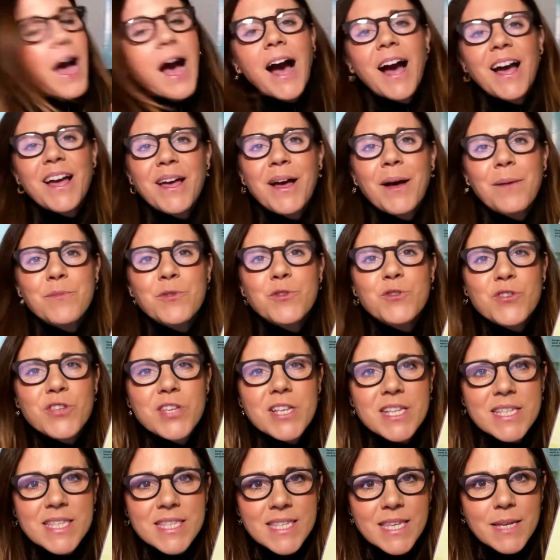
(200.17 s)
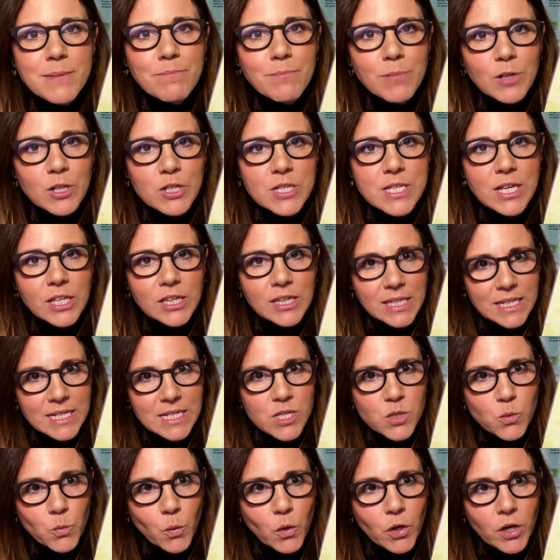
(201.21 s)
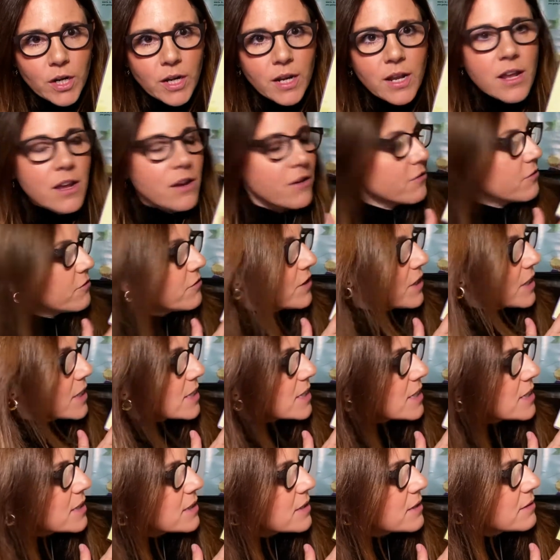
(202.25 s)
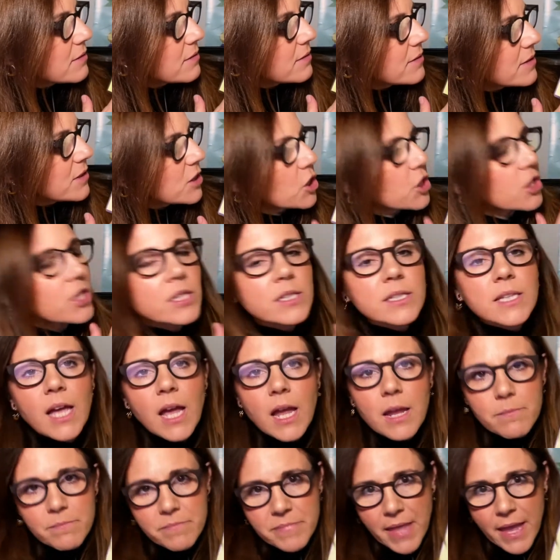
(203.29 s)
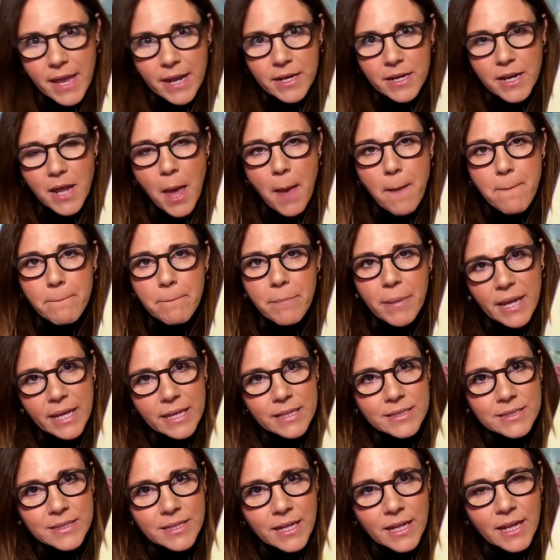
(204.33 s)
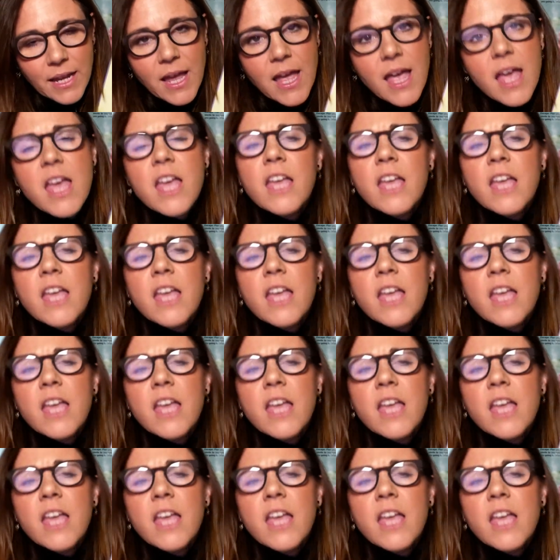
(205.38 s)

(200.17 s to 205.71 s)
I am using symbols on this one. First circle time, then painting.